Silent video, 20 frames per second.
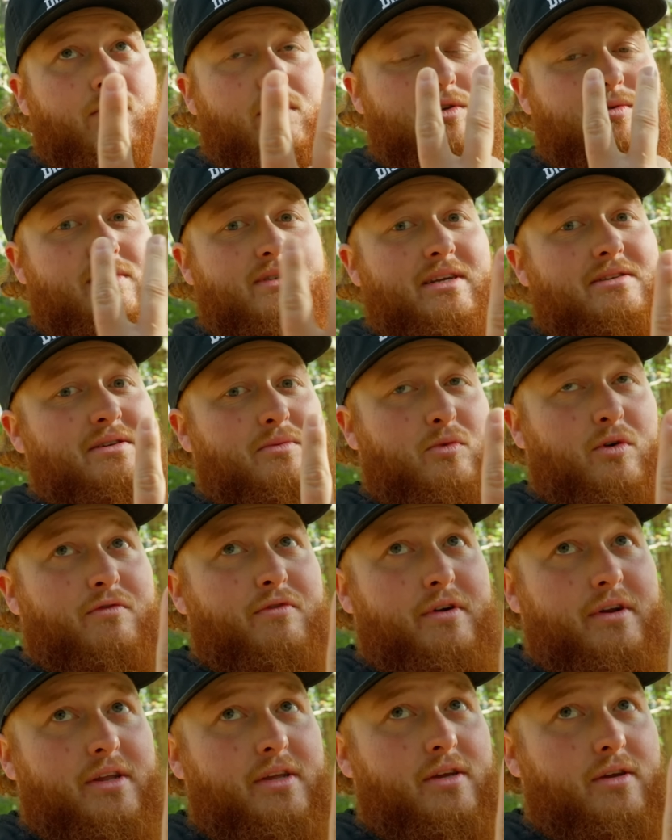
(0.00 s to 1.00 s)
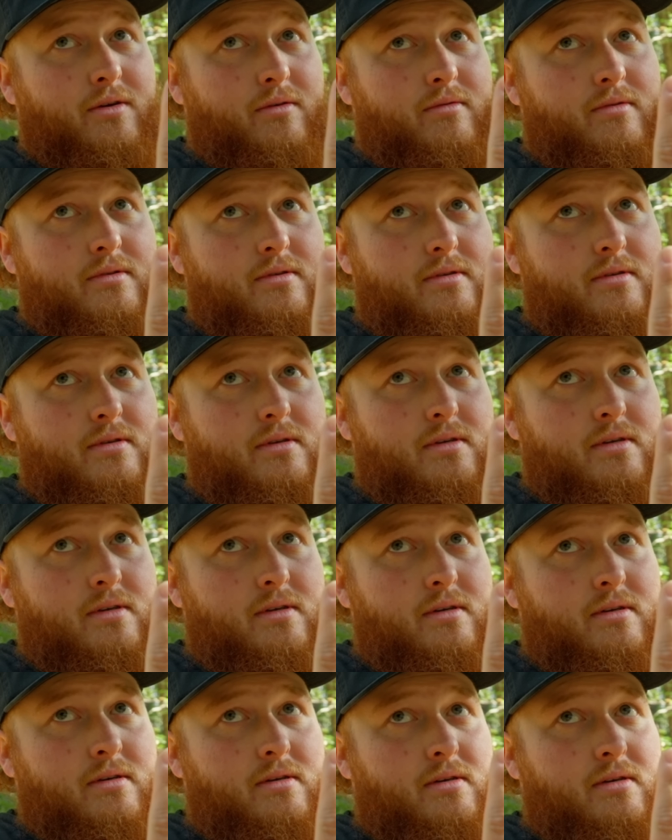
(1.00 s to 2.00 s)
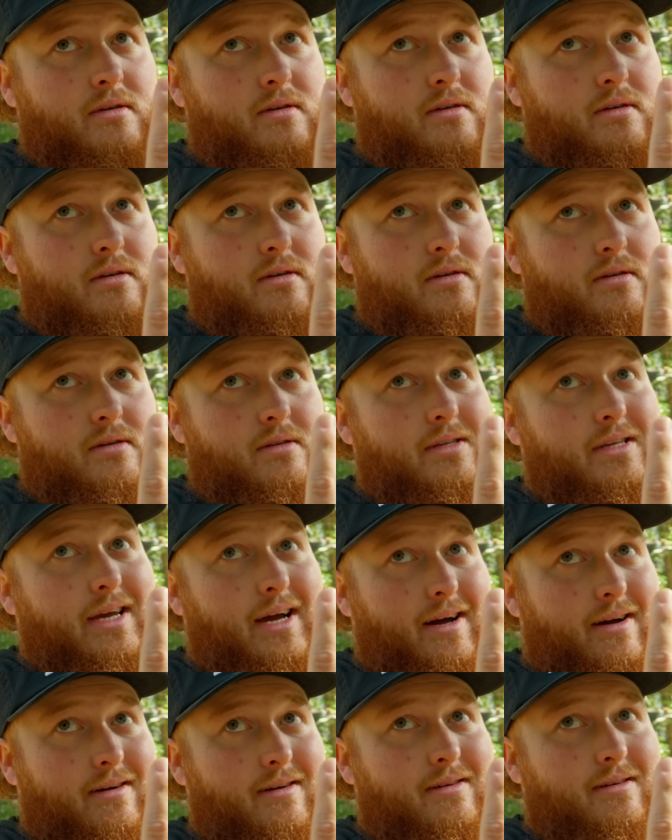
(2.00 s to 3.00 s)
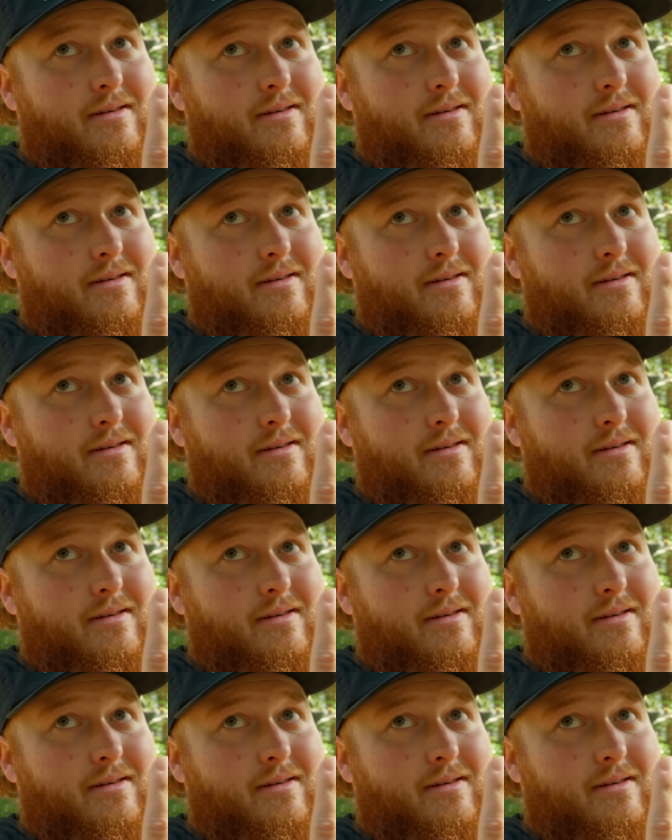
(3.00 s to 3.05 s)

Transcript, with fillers: Which one sounds like more fun to you? Probably most. Yeah.